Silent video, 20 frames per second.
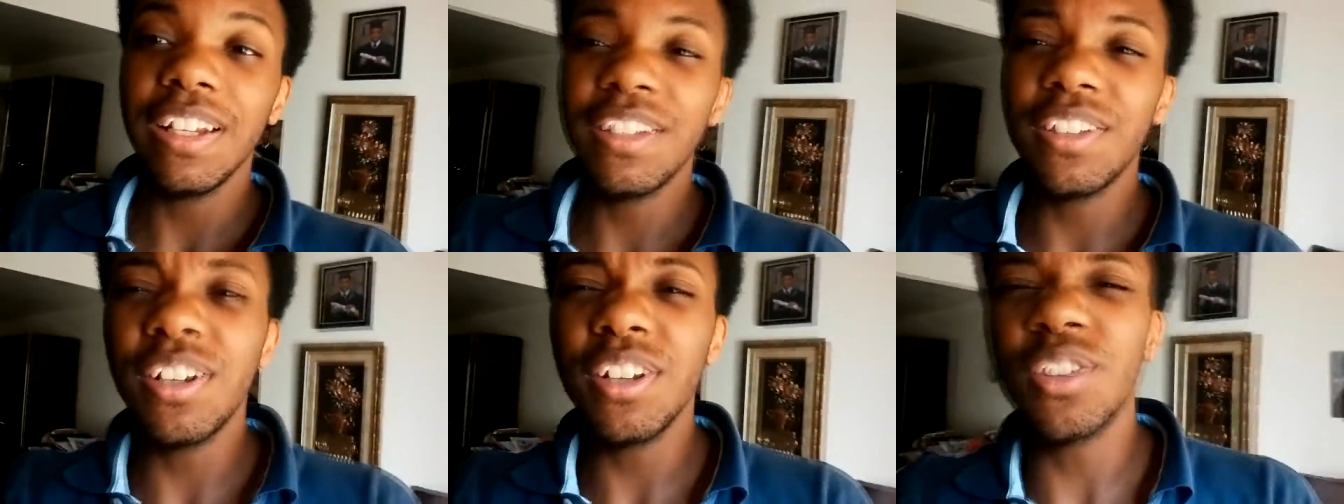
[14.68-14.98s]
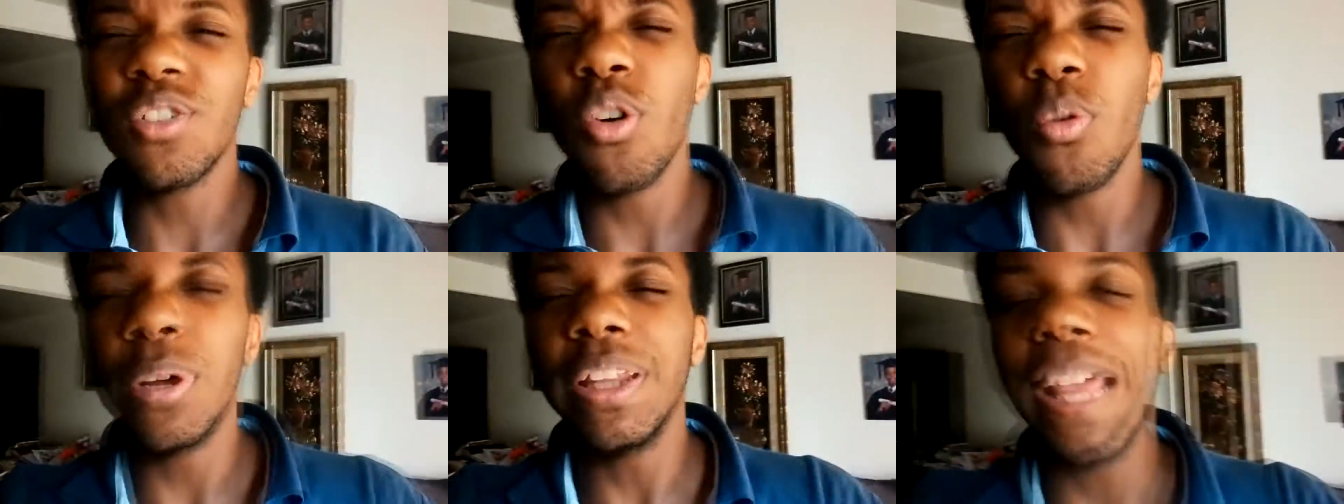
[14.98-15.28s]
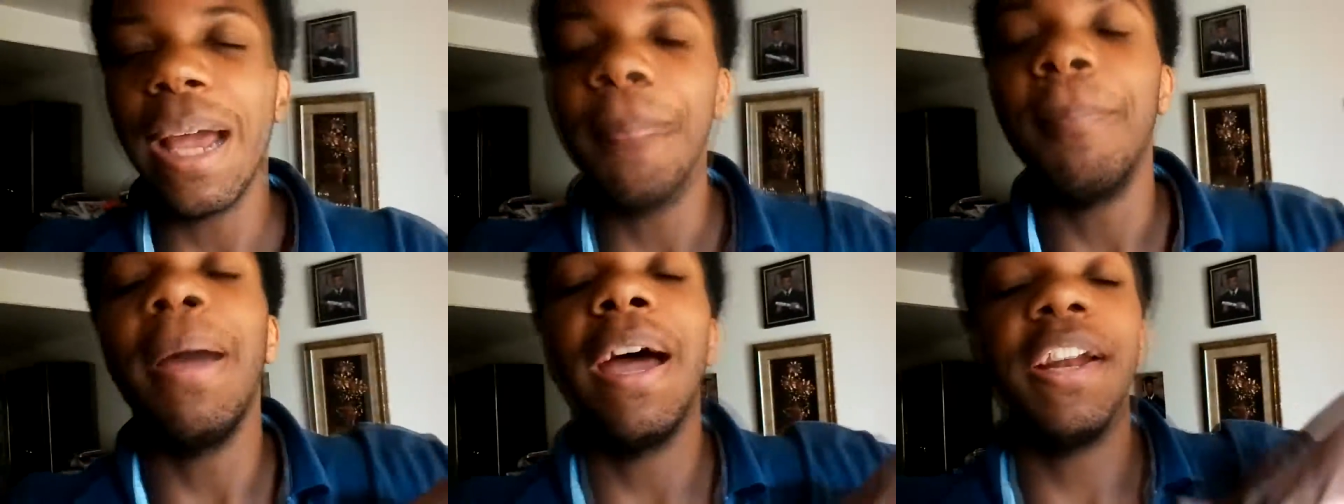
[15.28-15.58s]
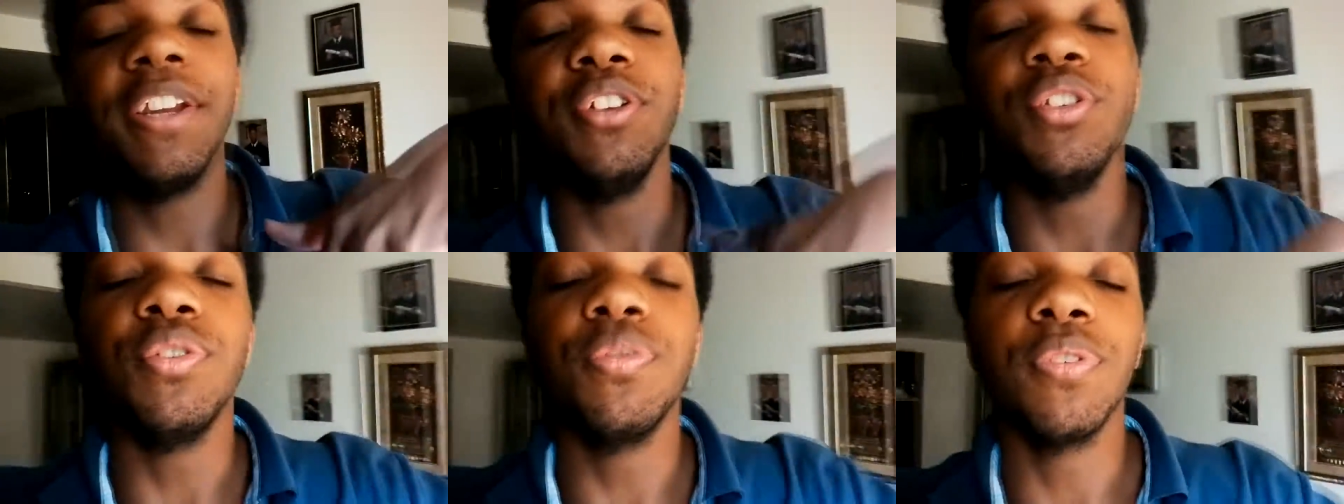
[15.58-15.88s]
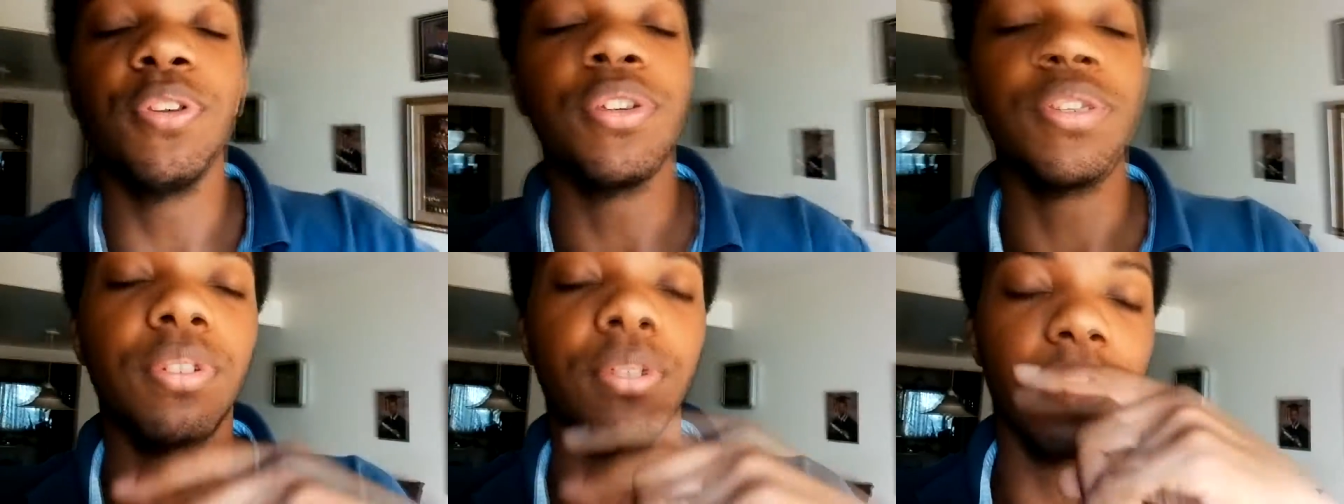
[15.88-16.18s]
let's just go with that bad news
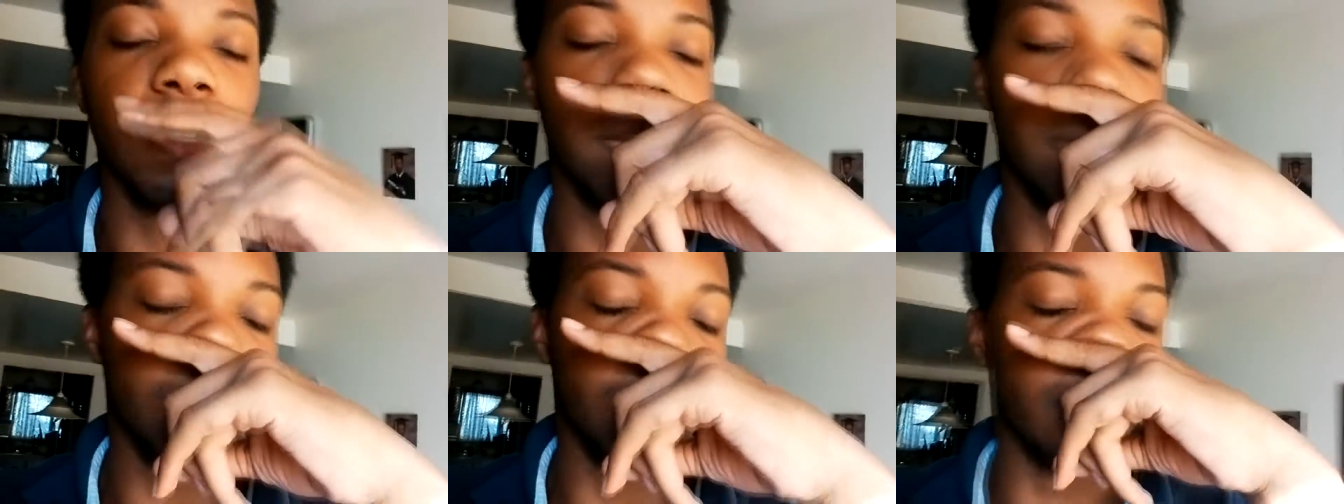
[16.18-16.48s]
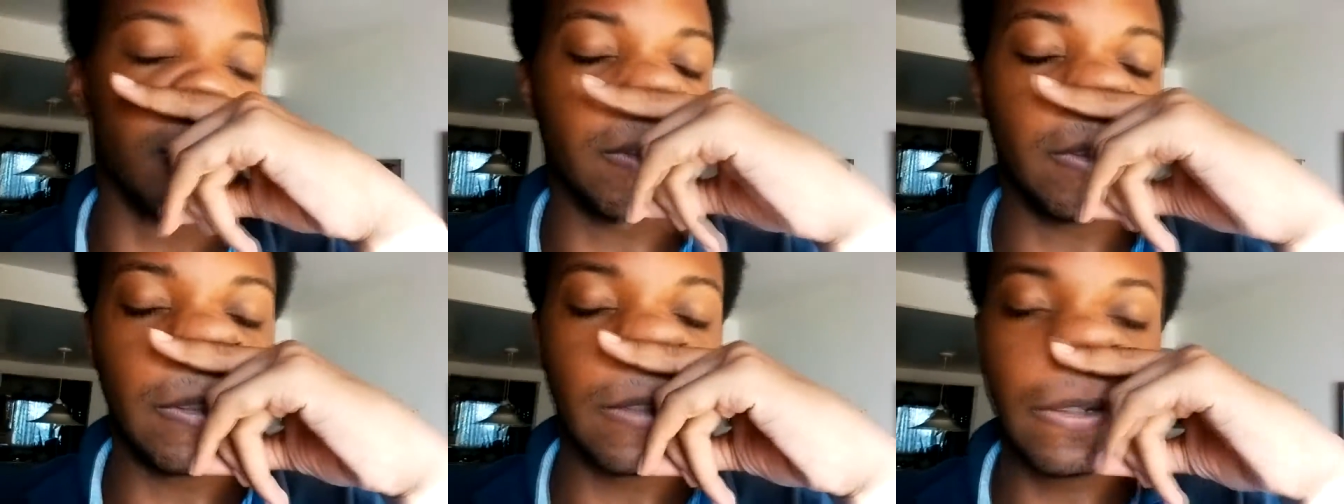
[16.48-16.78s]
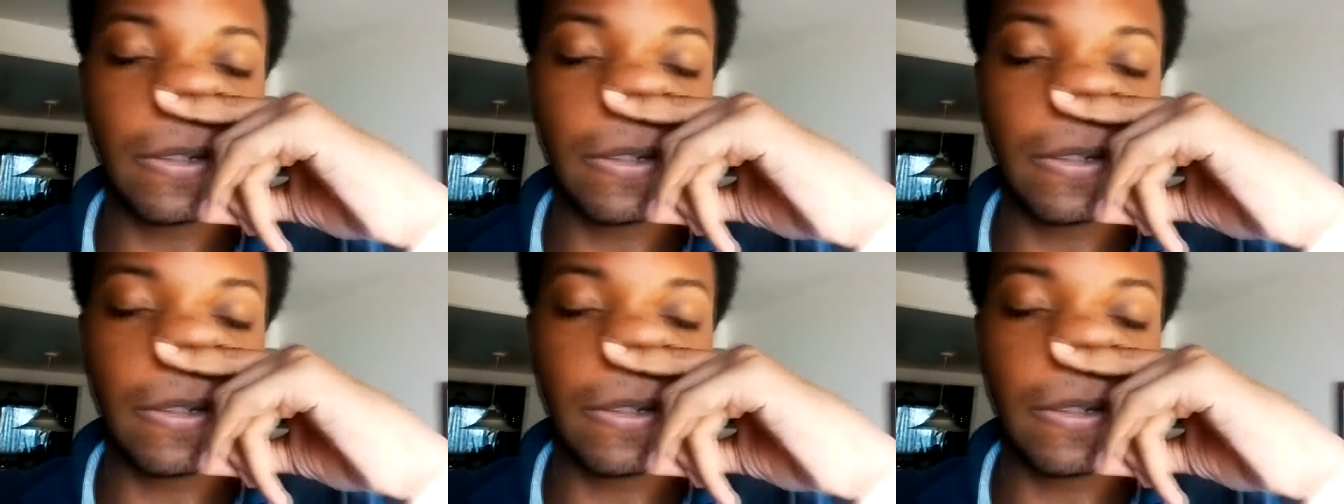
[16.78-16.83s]
first, okay? So,